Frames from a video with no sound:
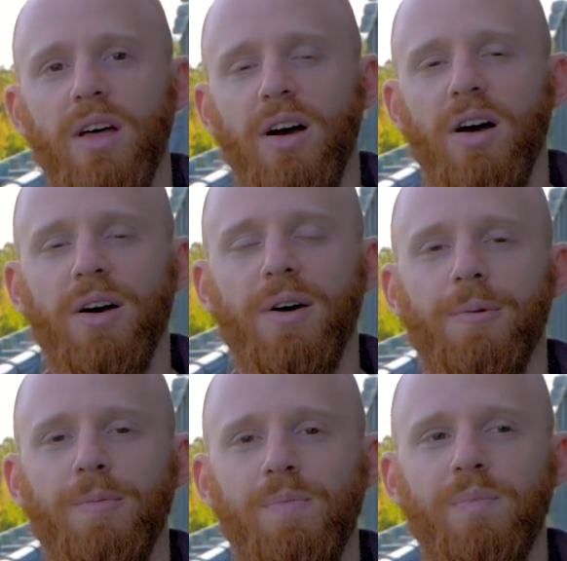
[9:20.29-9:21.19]

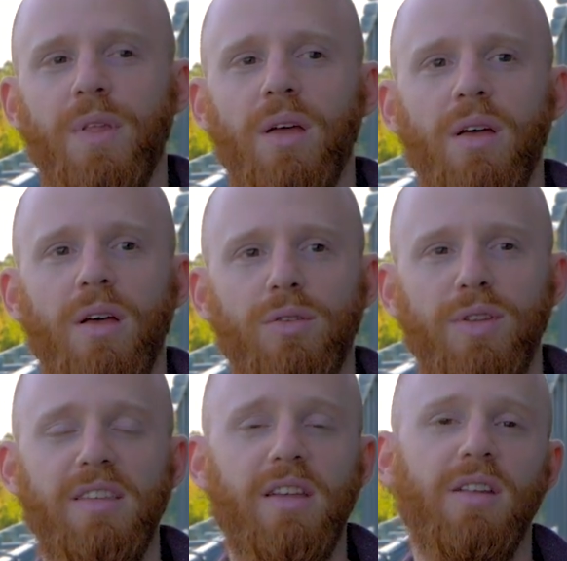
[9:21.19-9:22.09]
So
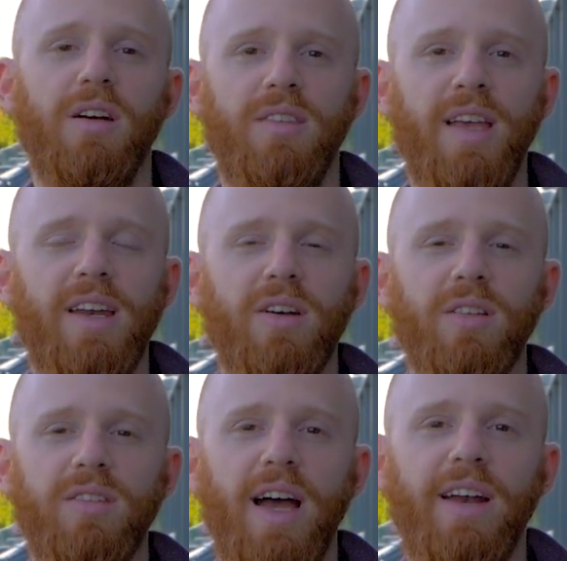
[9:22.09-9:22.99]
that's on the
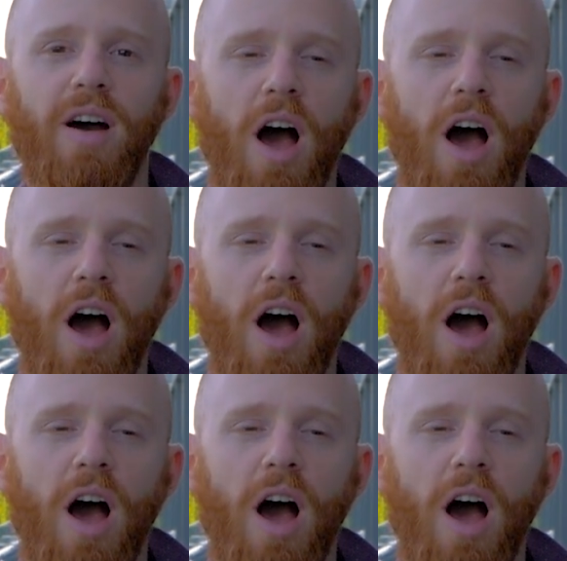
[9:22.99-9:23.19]
technical side.